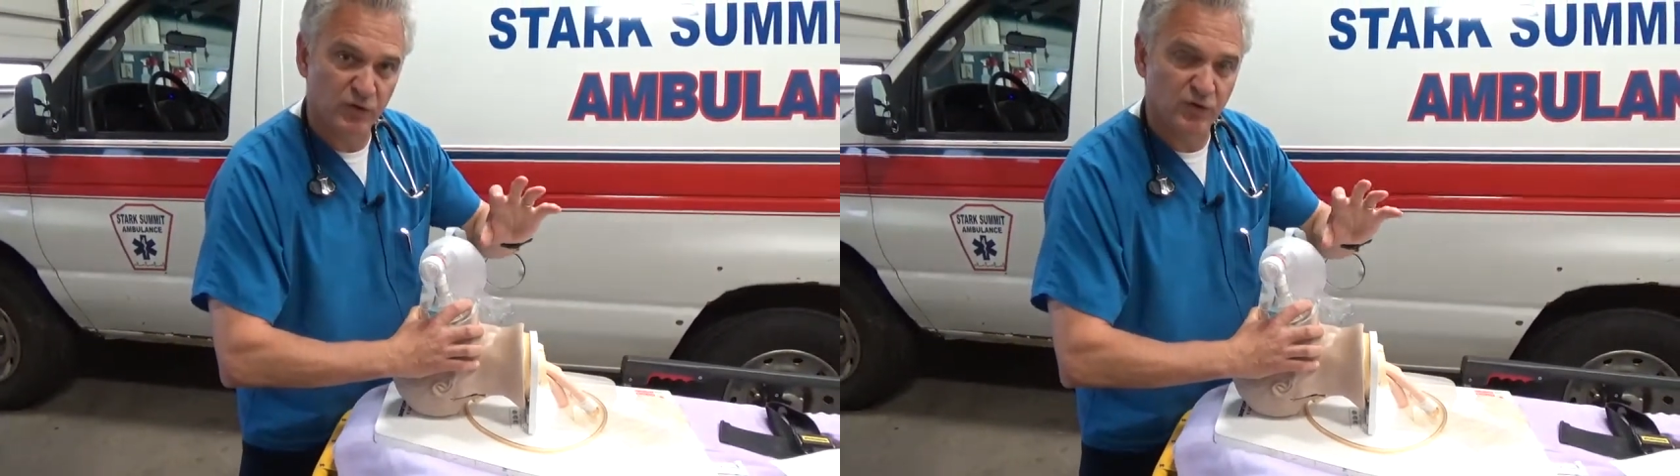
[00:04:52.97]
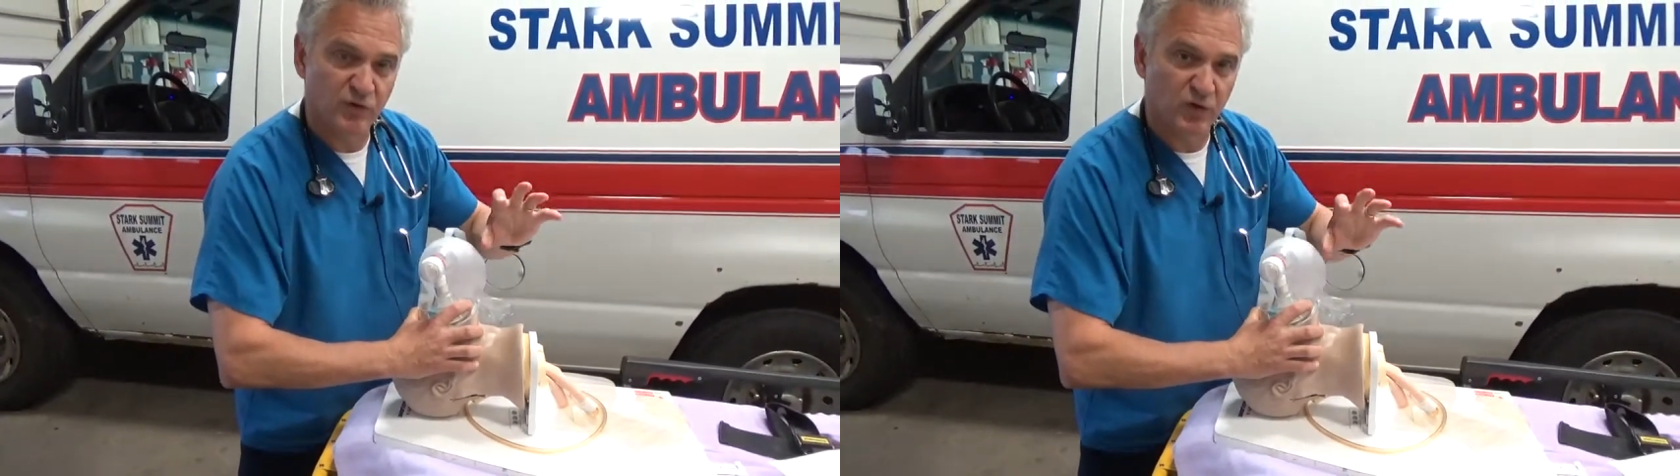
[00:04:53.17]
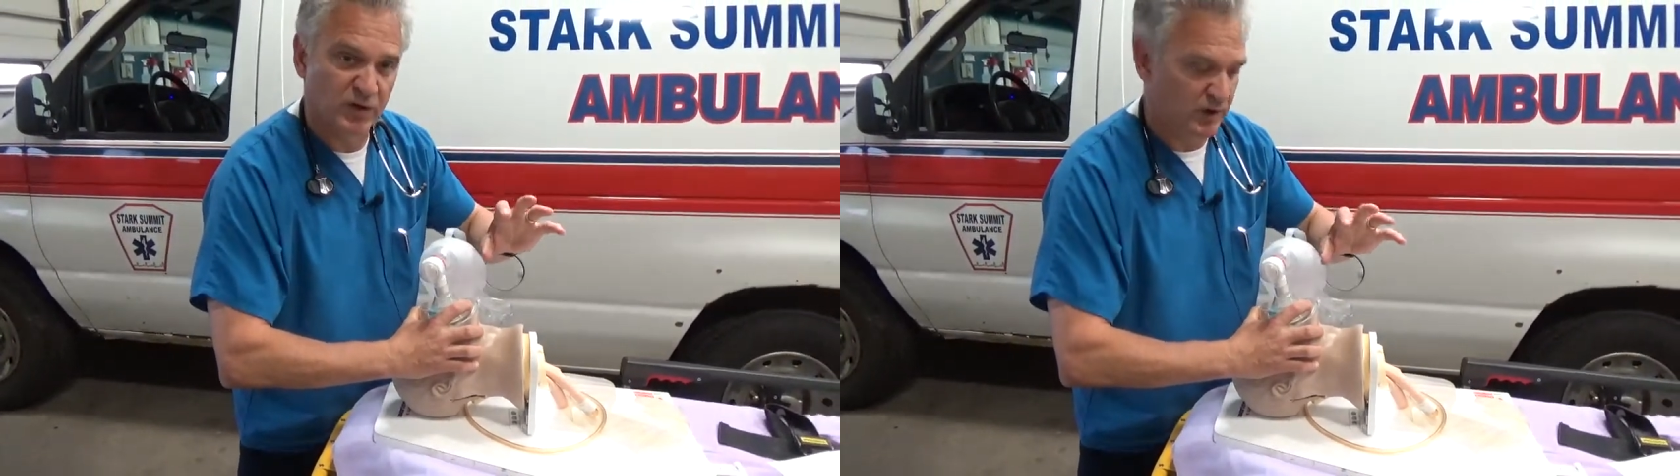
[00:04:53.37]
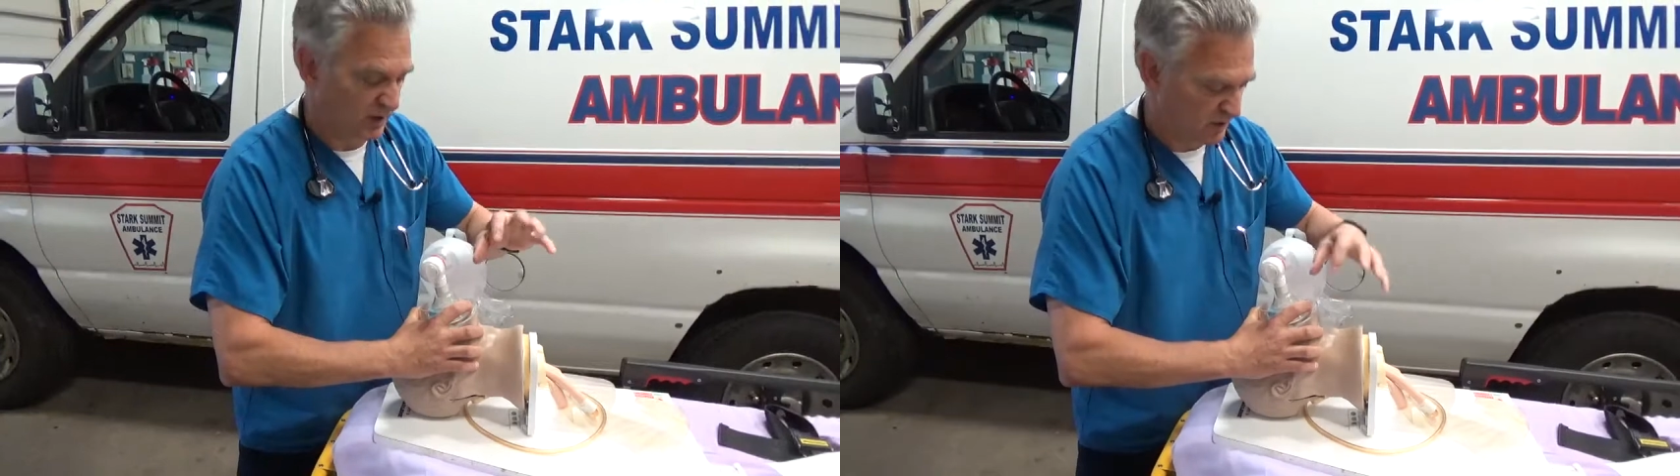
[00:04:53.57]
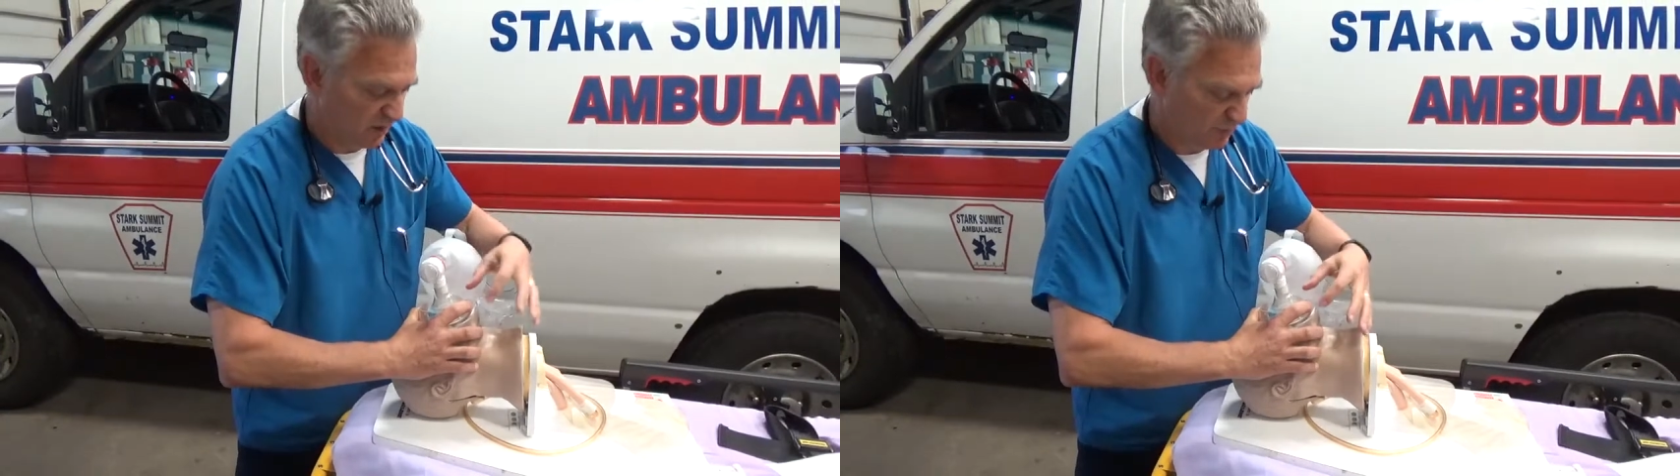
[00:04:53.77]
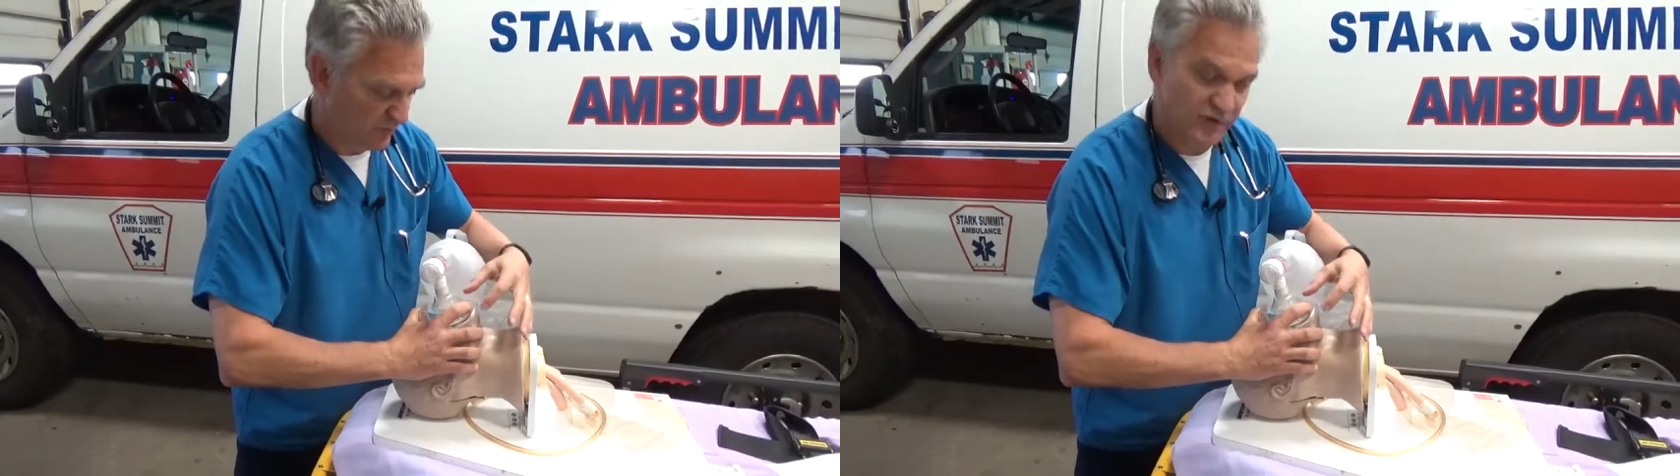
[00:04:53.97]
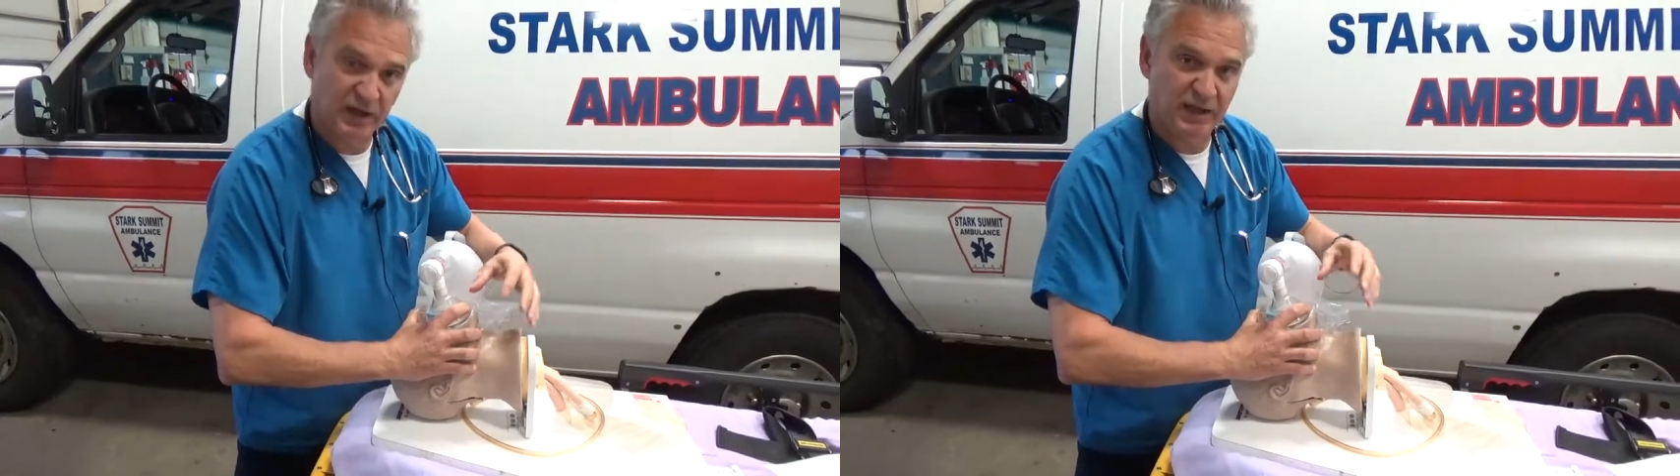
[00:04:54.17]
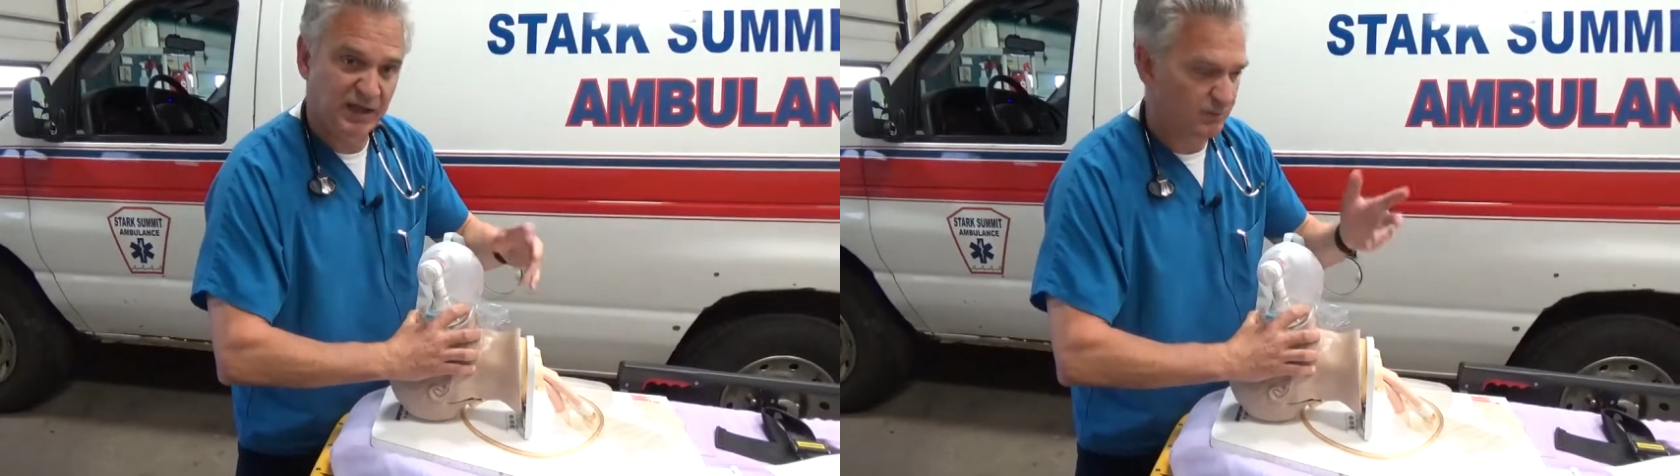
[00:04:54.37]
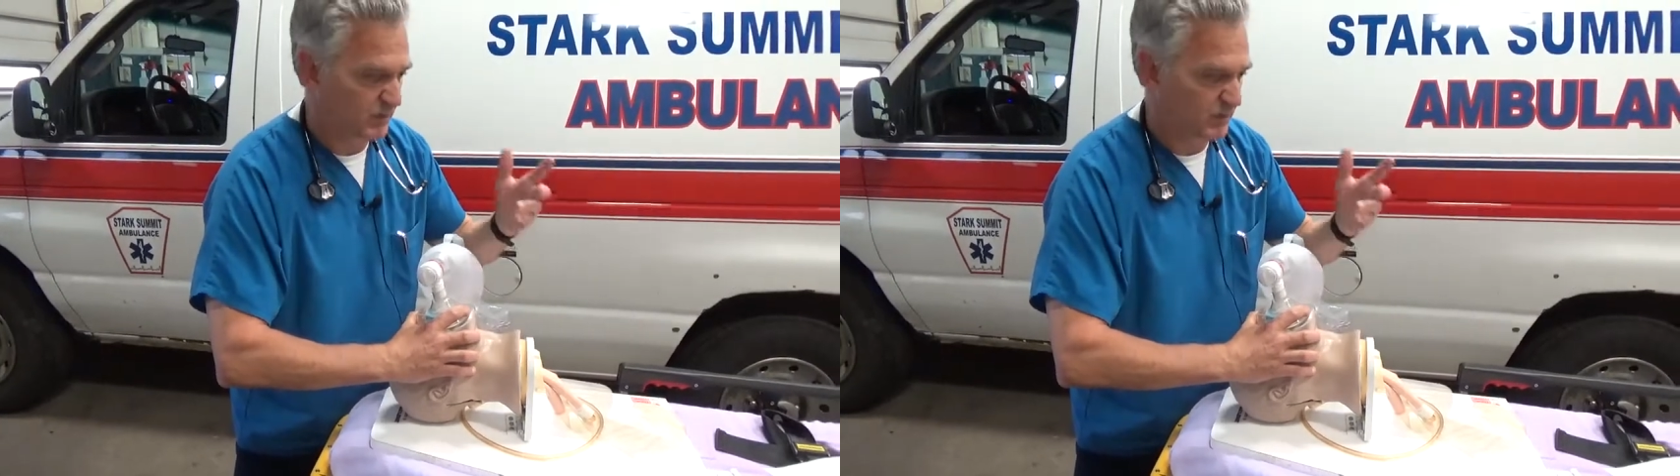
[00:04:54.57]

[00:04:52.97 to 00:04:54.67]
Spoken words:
who's doing a double C,